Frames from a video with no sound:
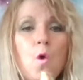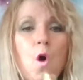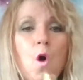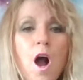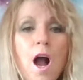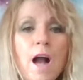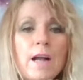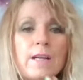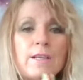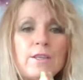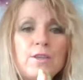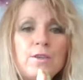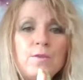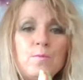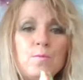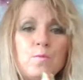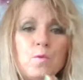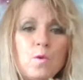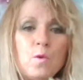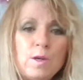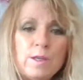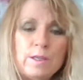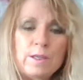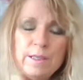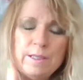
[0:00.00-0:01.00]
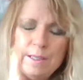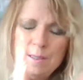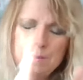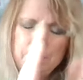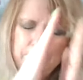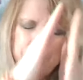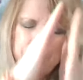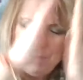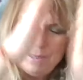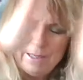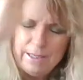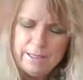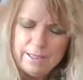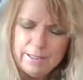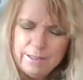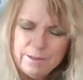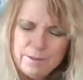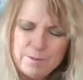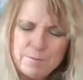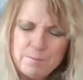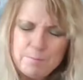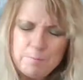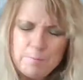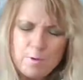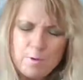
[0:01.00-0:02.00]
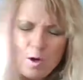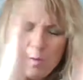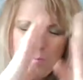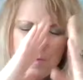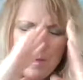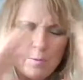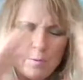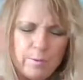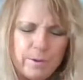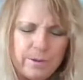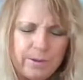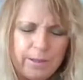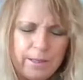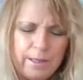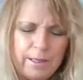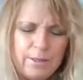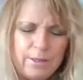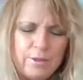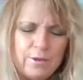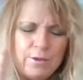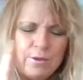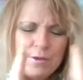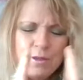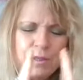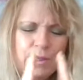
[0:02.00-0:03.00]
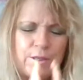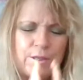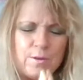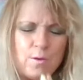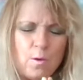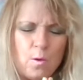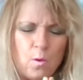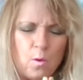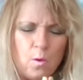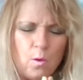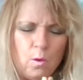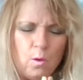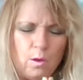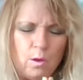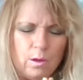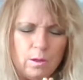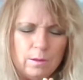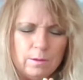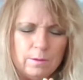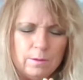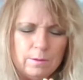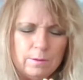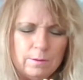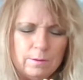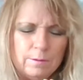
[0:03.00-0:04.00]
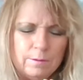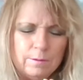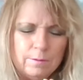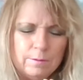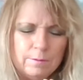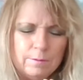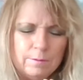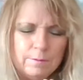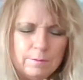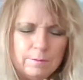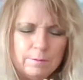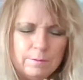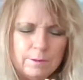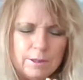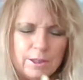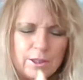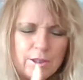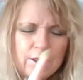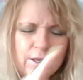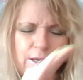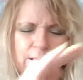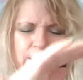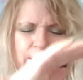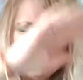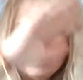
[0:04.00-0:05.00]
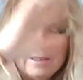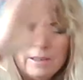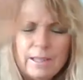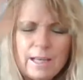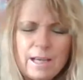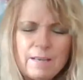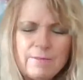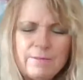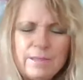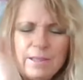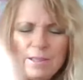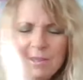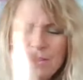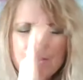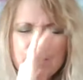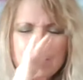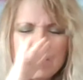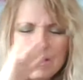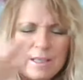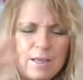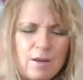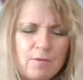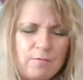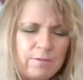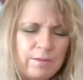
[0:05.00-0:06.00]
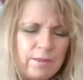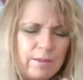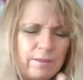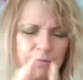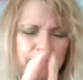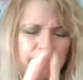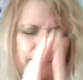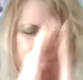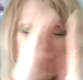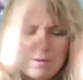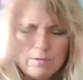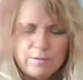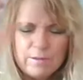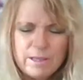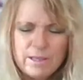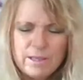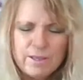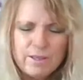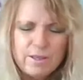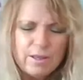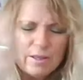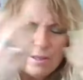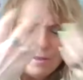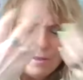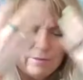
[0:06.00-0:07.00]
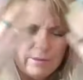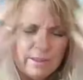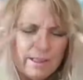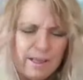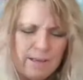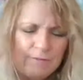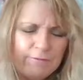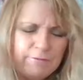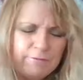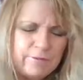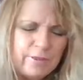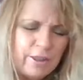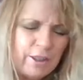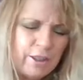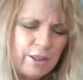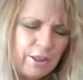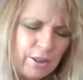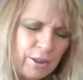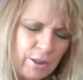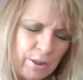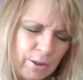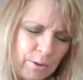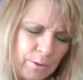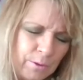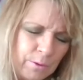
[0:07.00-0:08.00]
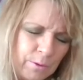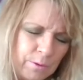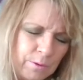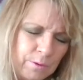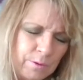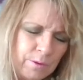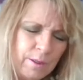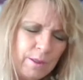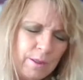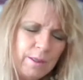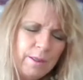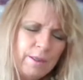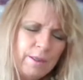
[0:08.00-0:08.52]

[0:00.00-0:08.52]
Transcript: walk towards and be in the moment within your soul. Start loving yourself with the foundation of love for you,